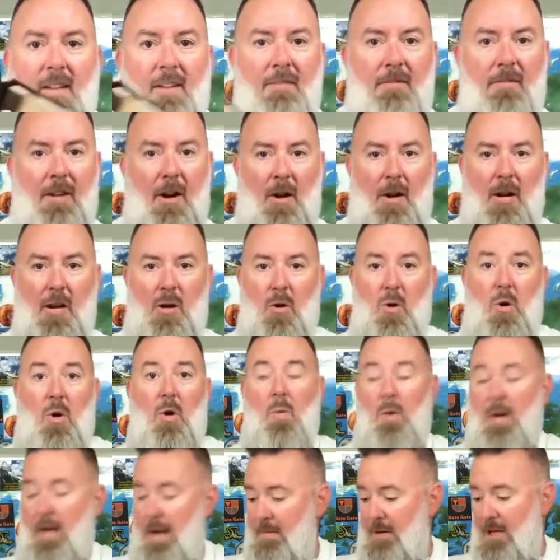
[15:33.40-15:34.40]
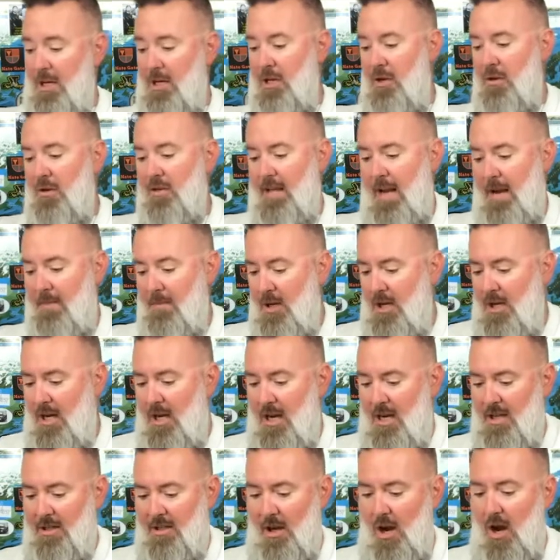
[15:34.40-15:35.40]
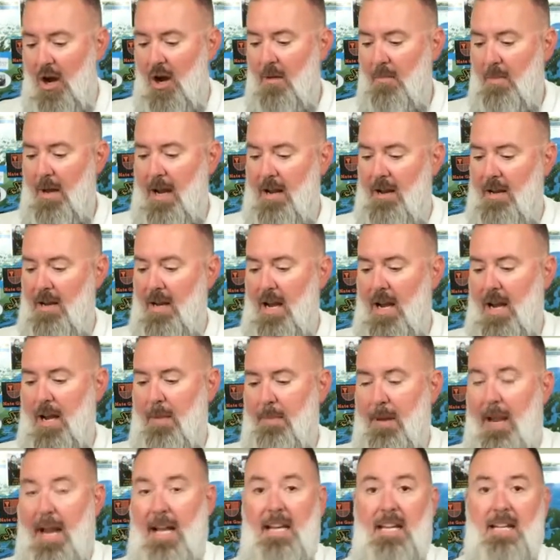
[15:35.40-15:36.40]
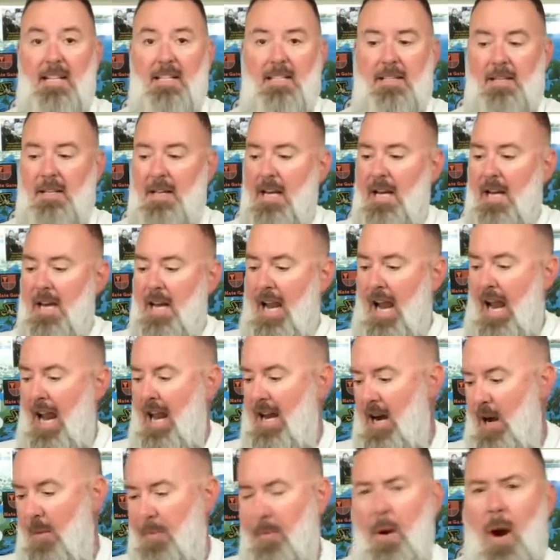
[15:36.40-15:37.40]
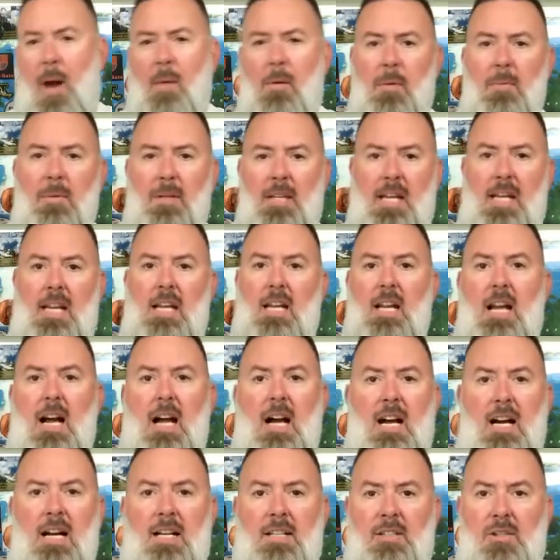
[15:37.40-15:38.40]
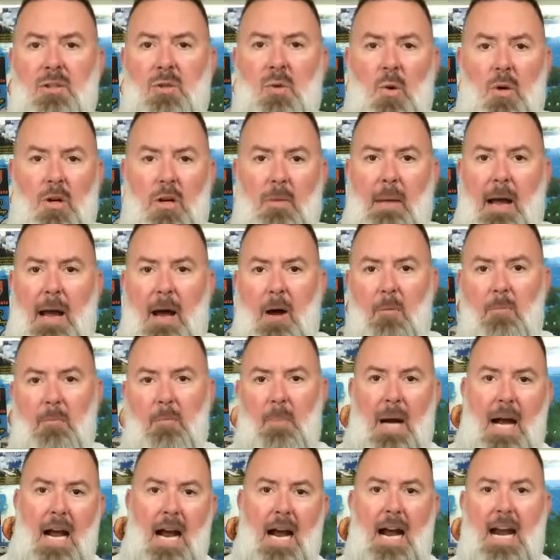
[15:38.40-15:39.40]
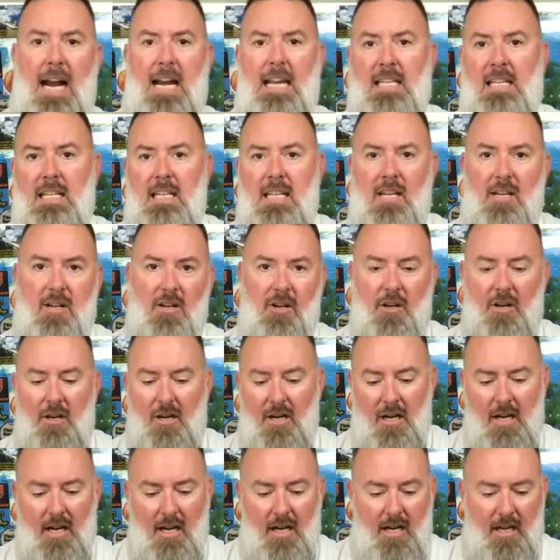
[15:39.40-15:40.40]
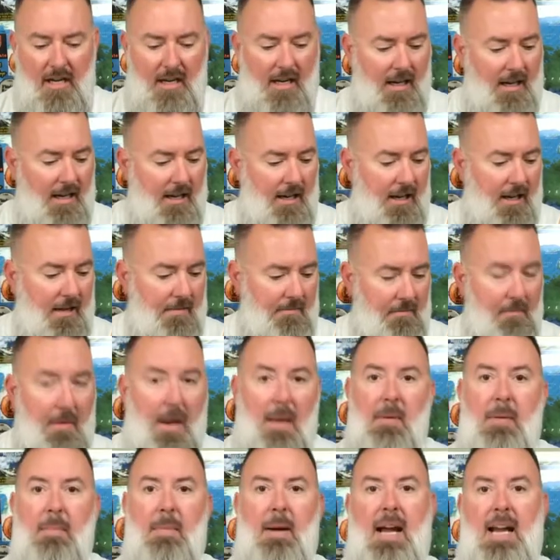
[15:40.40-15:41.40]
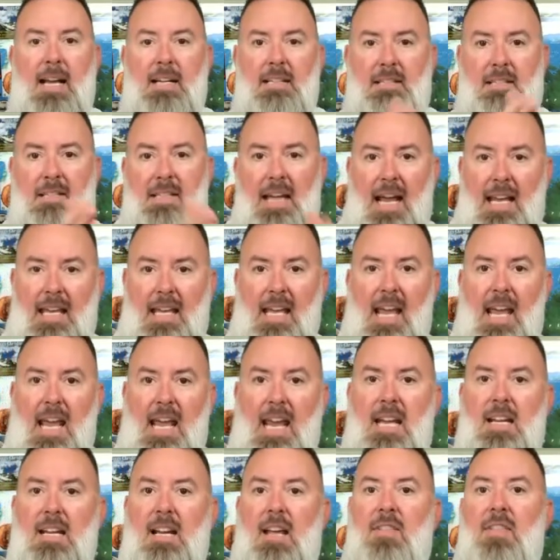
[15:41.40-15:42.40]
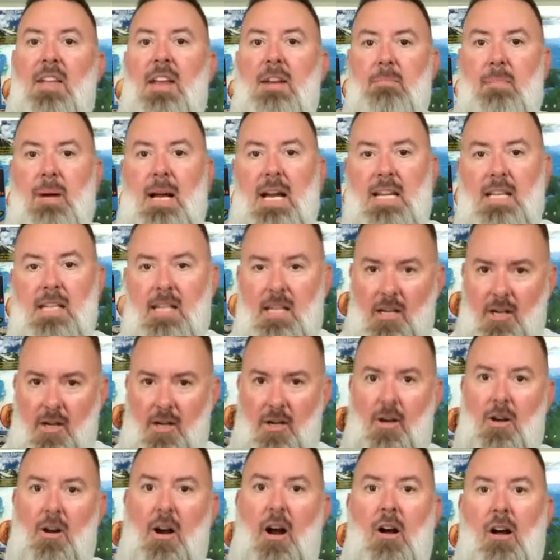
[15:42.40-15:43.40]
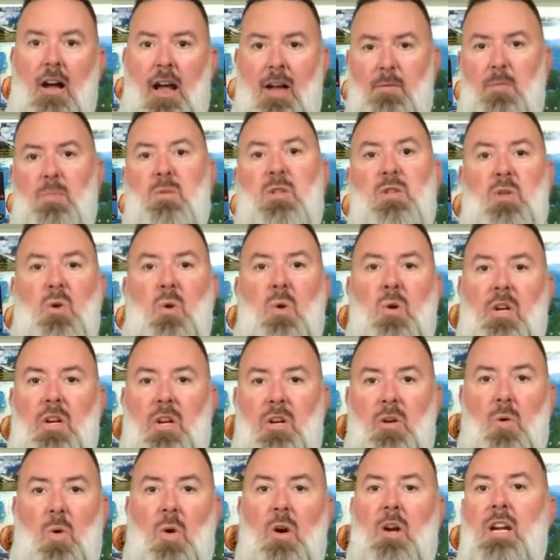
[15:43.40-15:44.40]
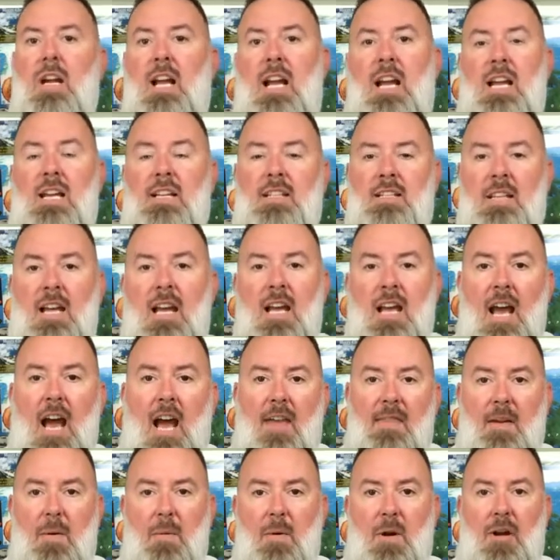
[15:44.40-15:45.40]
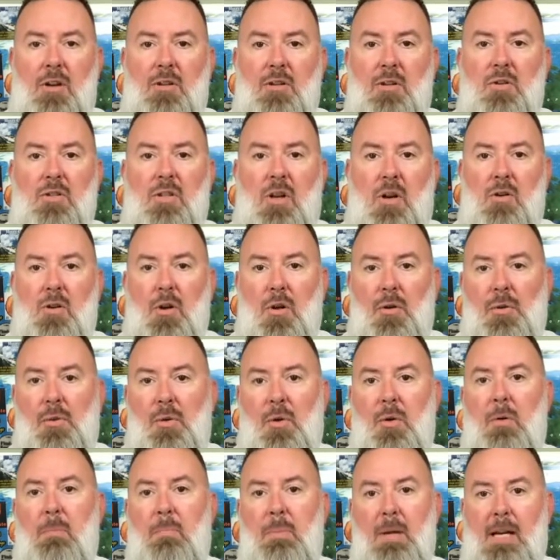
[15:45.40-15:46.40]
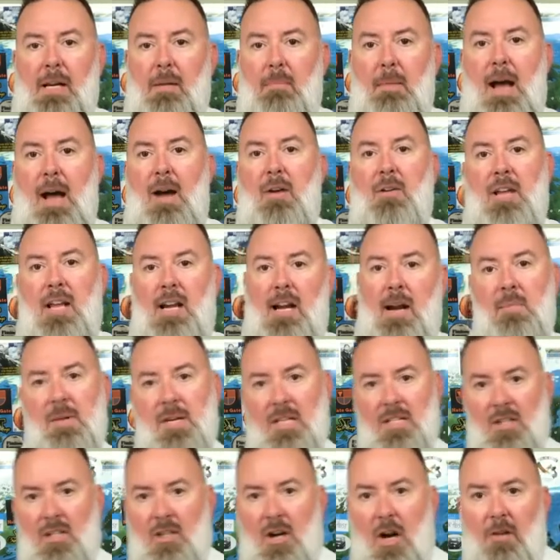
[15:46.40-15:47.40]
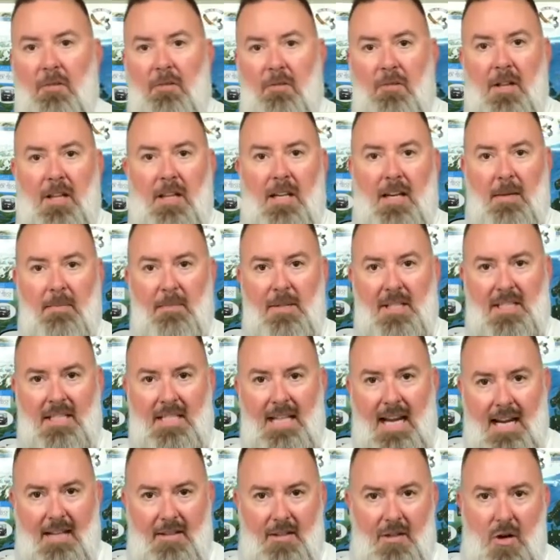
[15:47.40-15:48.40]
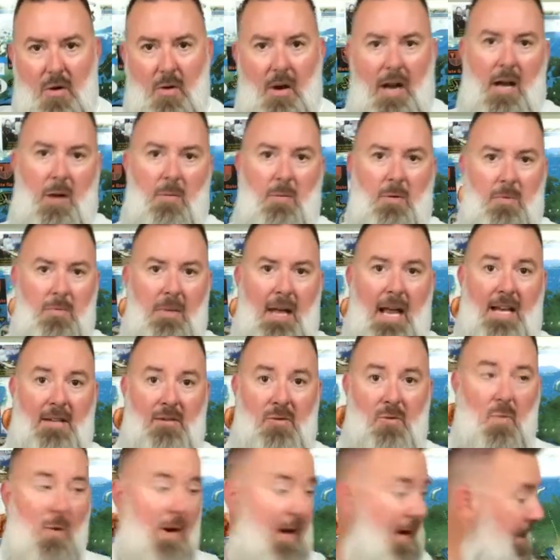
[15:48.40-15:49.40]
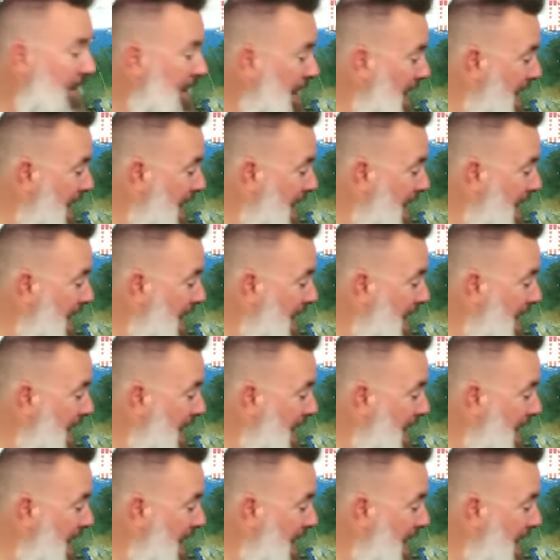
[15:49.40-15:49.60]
Very cool. What I'm going to do is I'm going to hunt all my pennies, and I'll probably sort them out by year, maybe by decade, and then by year. I'll have them sorted and organized, and then what I'll do is I'll go through and pick them out, and I'm going to start filling up this Dansko album as well